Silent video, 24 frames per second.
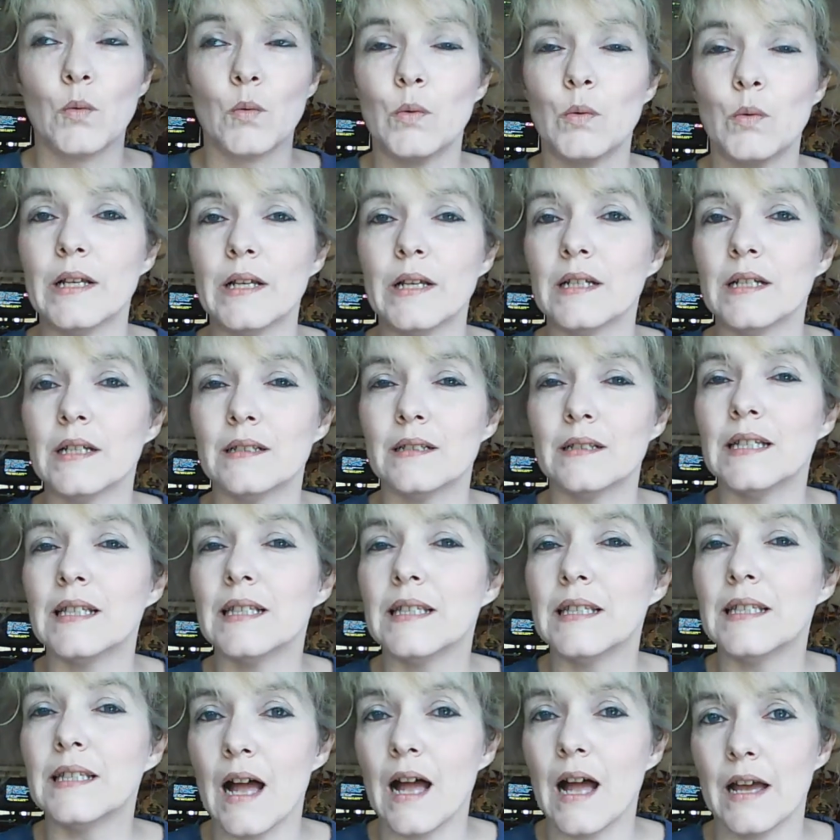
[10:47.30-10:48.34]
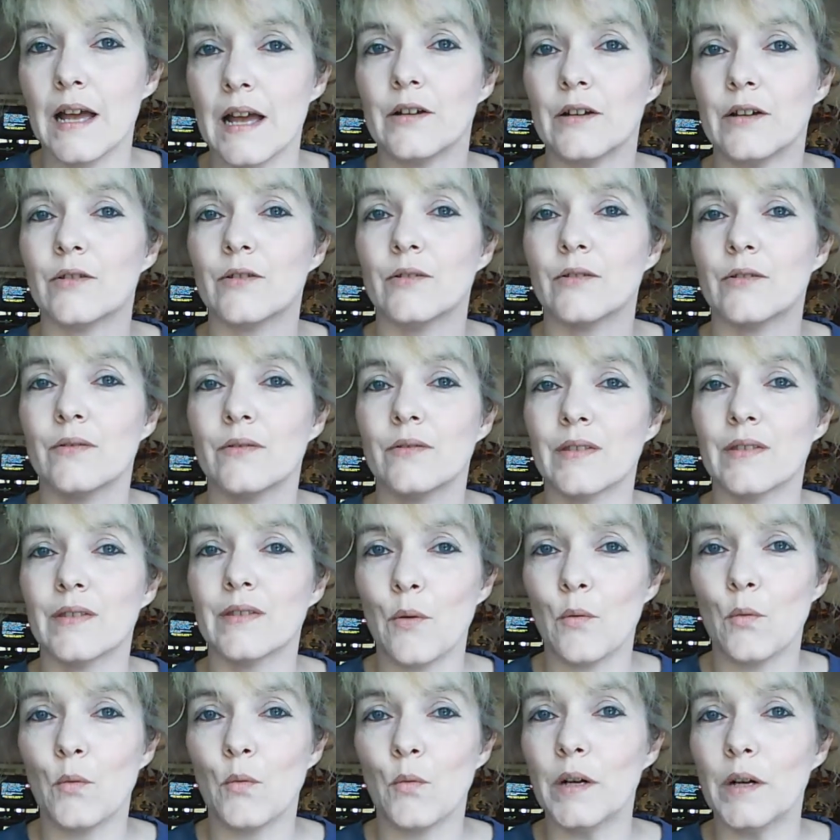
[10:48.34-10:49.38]
We desire
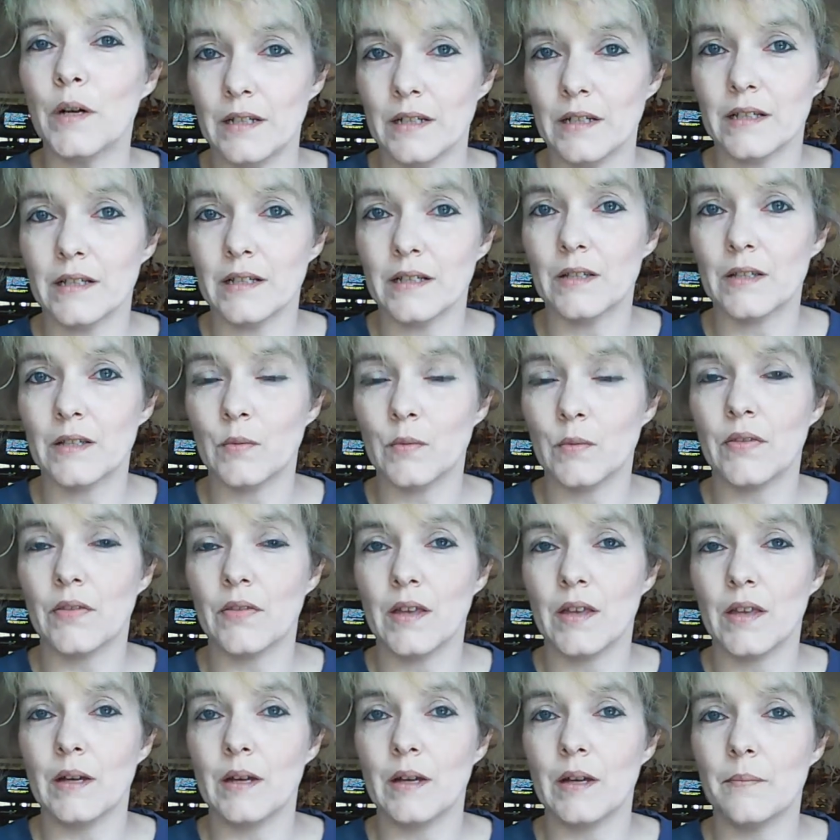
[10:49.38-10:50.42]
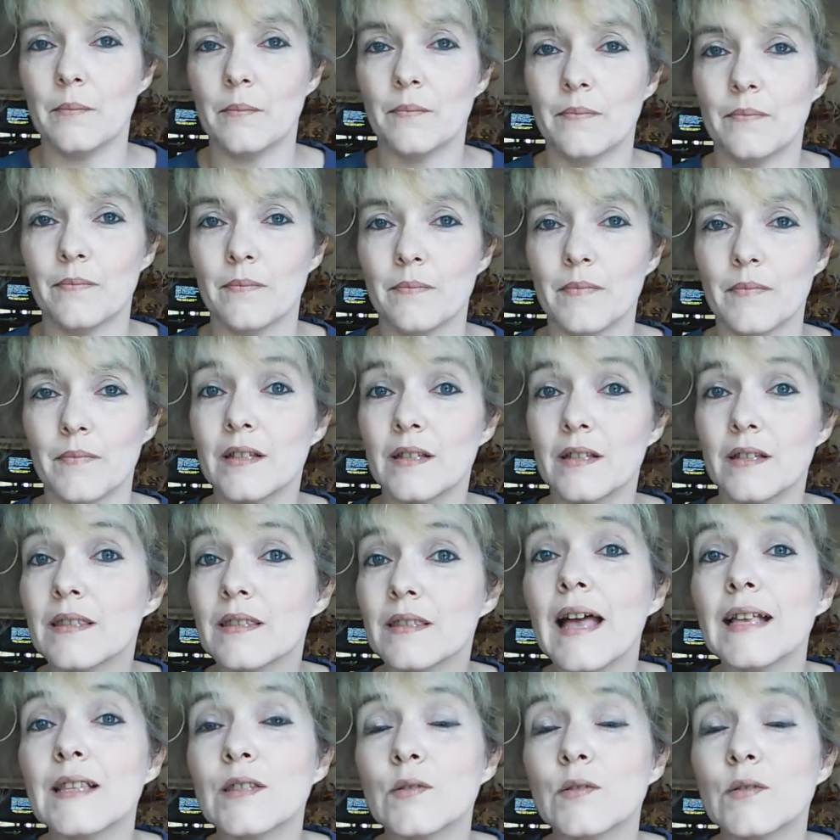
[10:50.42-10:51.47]
that oneness with Him because
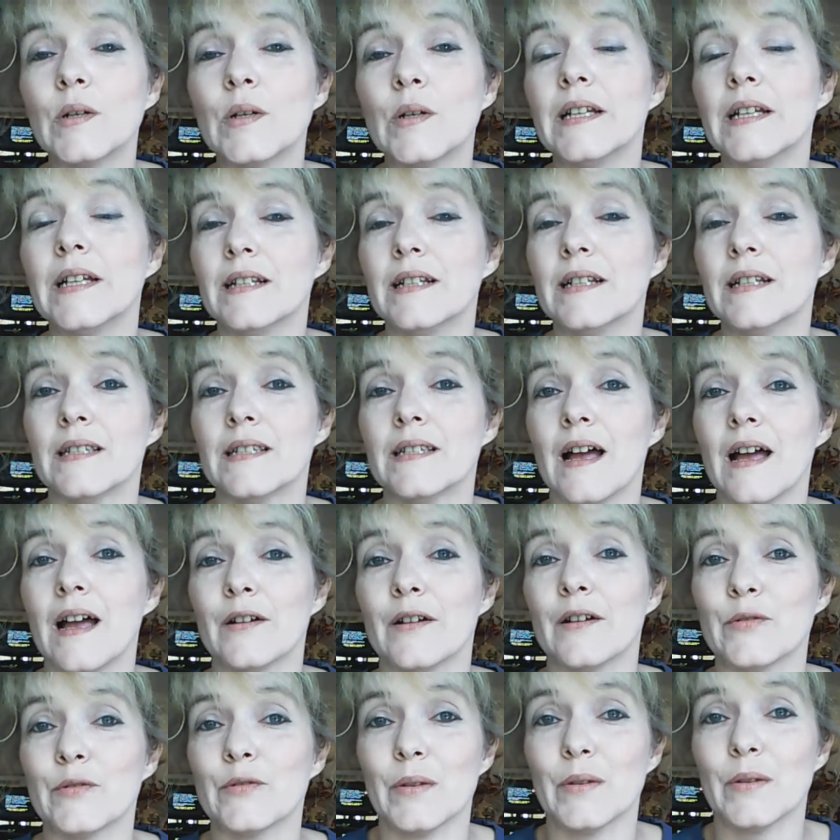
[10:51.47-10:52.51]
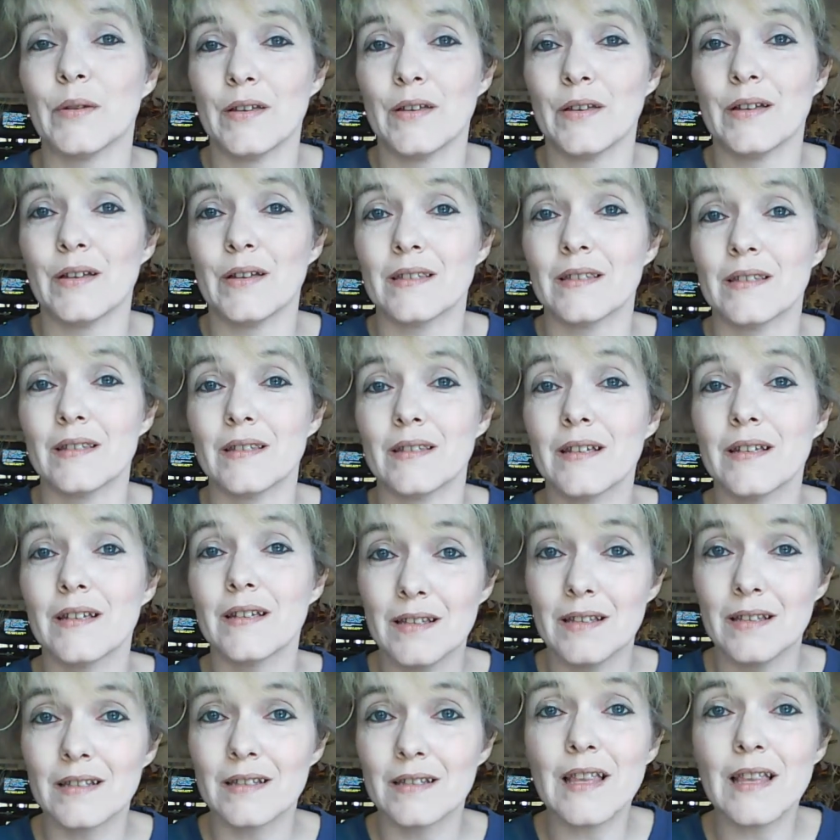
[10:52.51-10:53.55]
that's what He desires with us
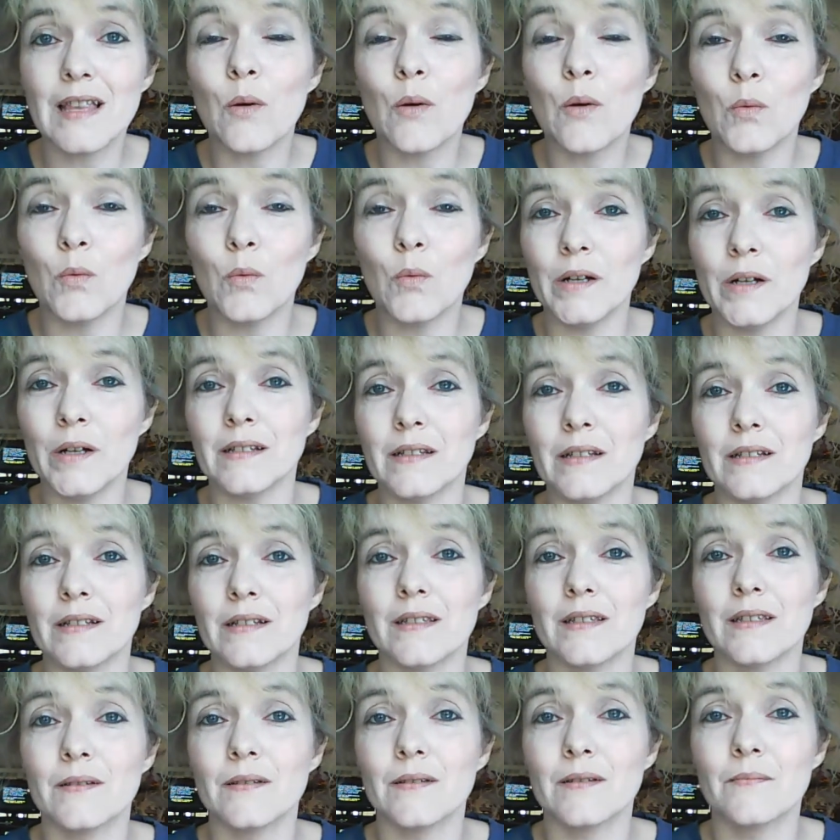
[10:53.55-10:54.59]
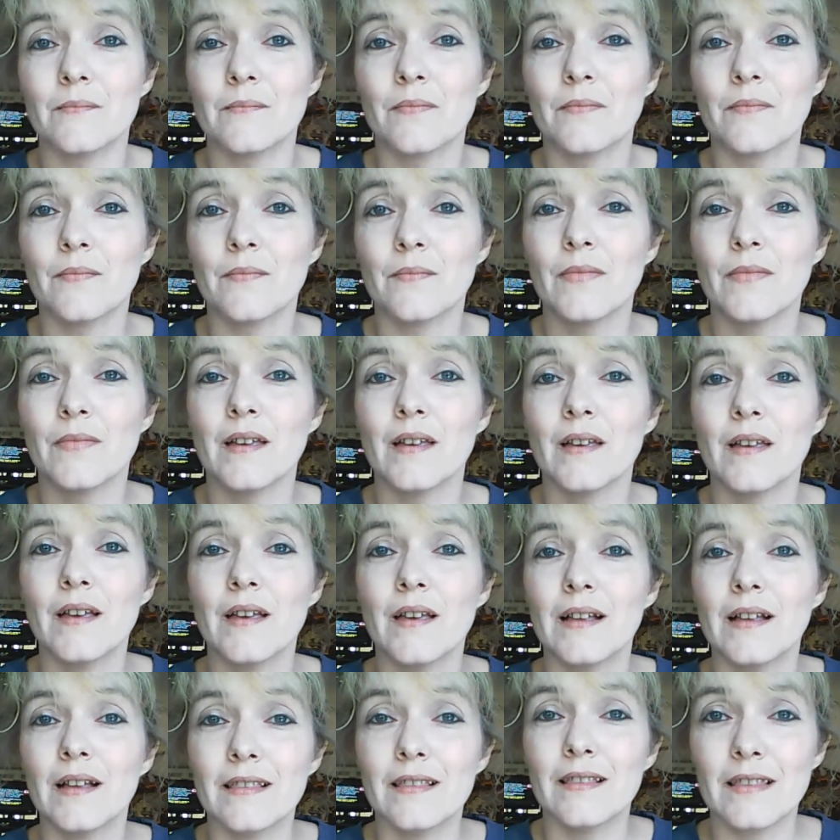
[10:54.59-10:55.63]
that oneness.
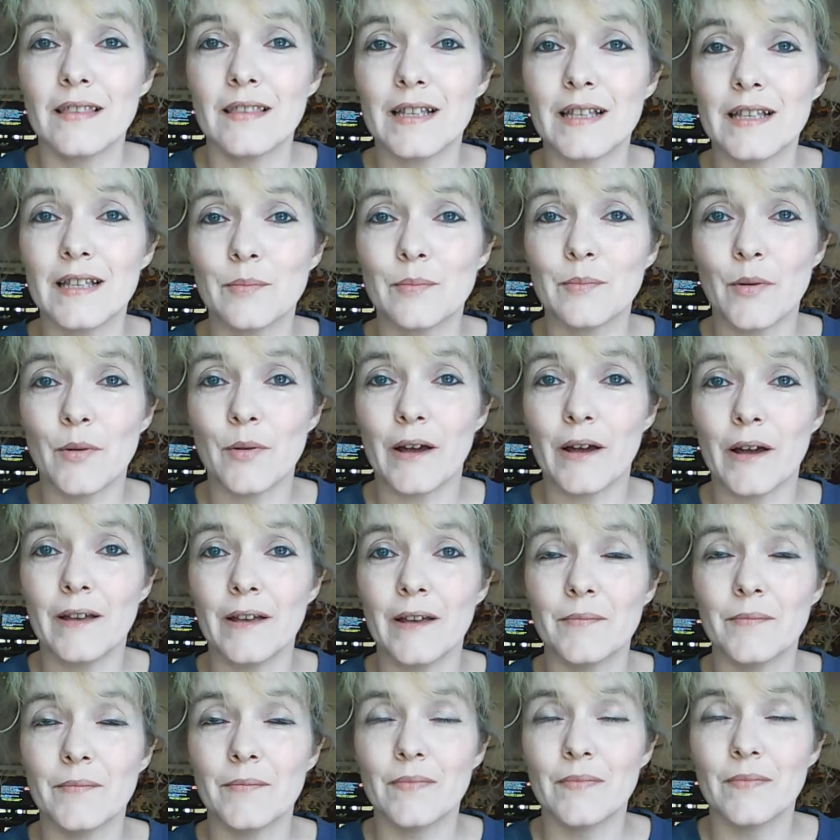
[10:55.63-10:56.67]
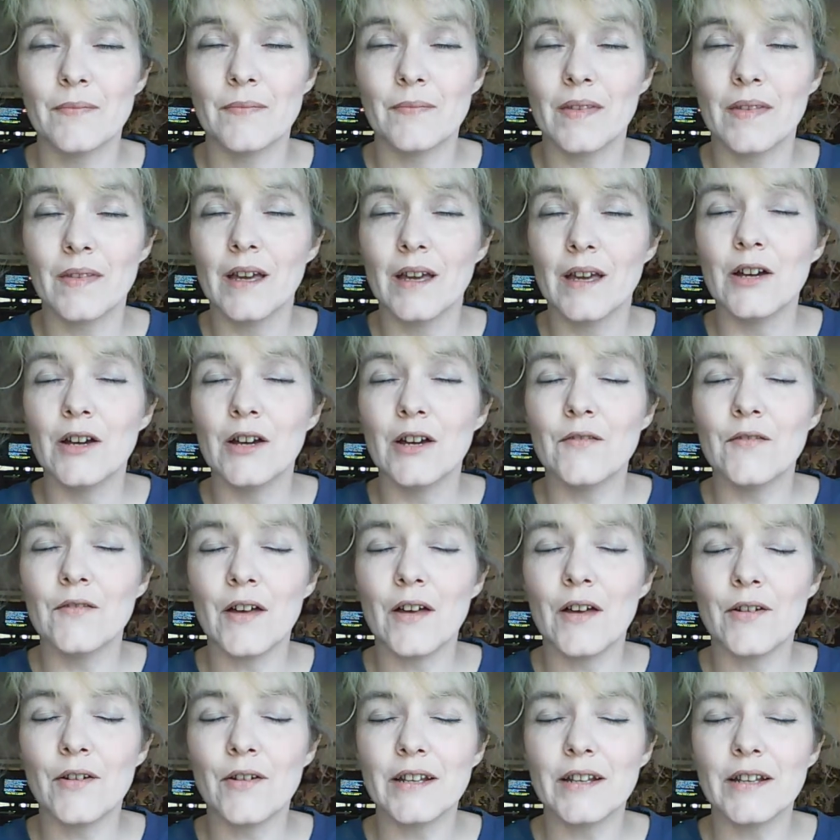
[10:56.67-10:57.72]
Let's pray.
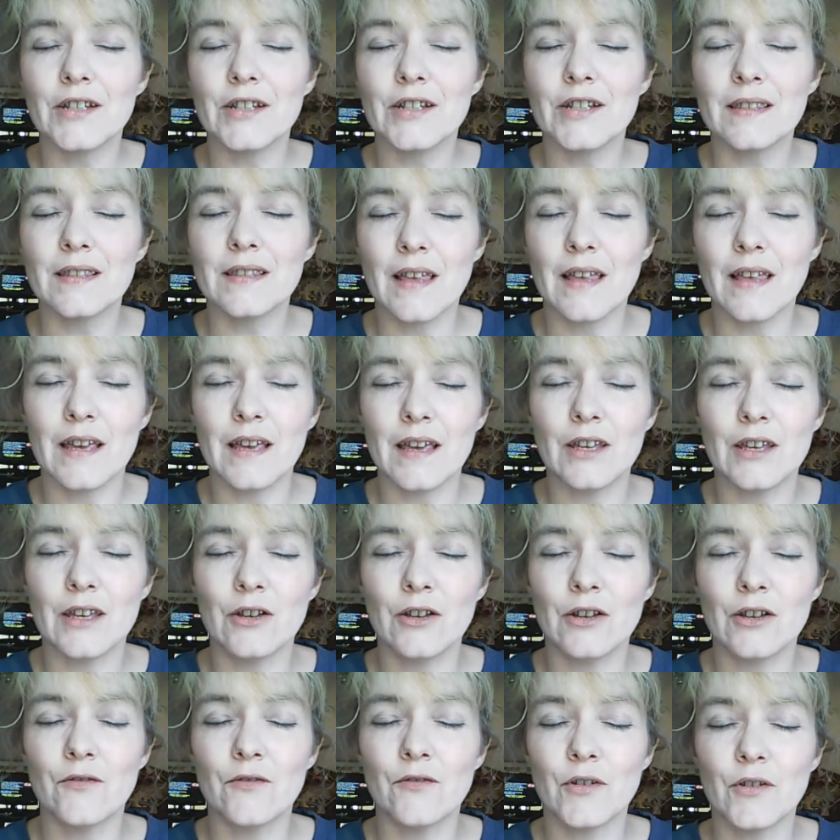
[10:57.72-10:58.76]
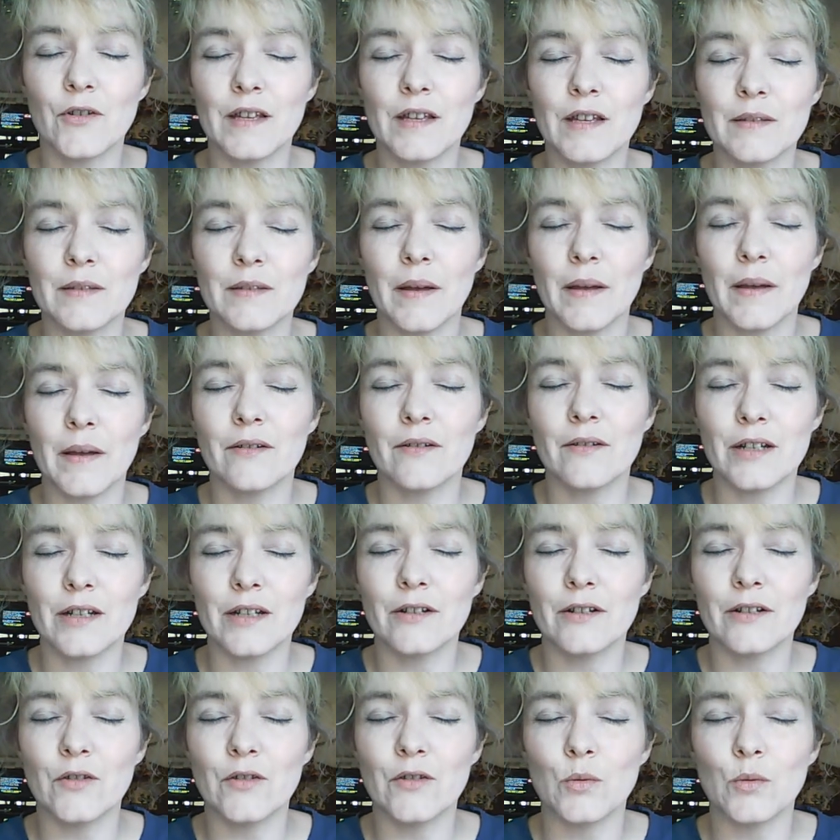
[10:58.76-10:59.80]
Father, I just thank you for the
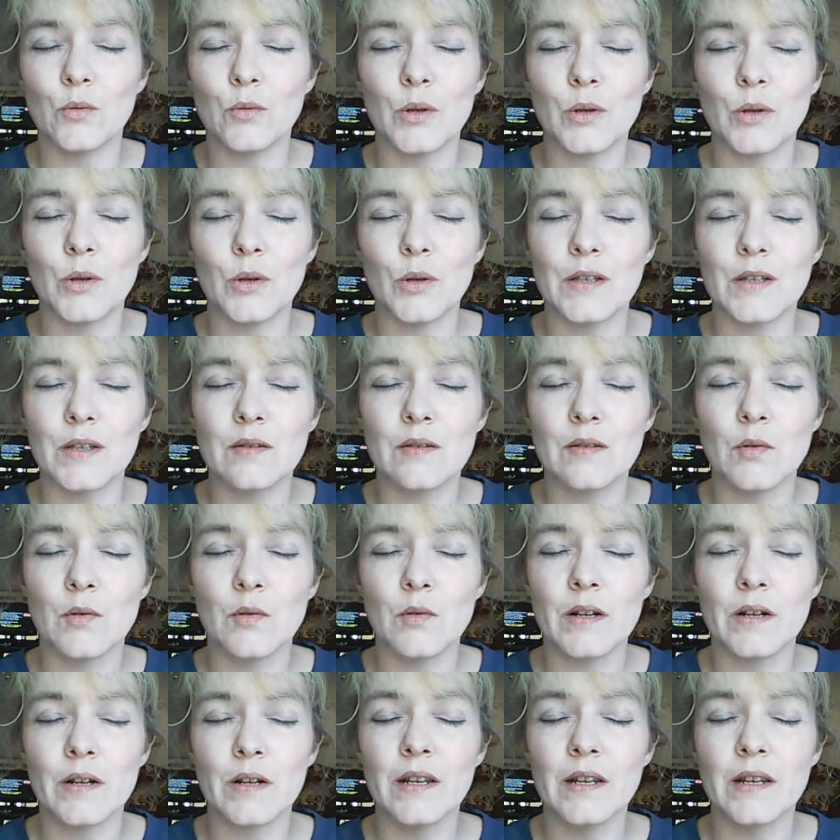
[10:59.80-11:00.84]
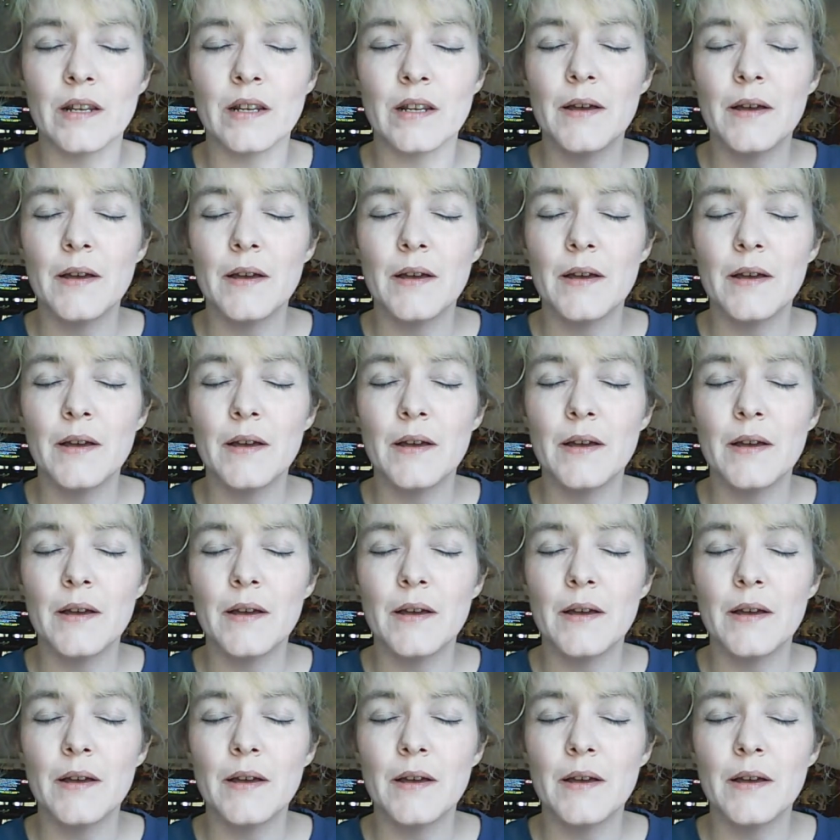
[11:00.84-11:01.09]
expounding of your word this morning.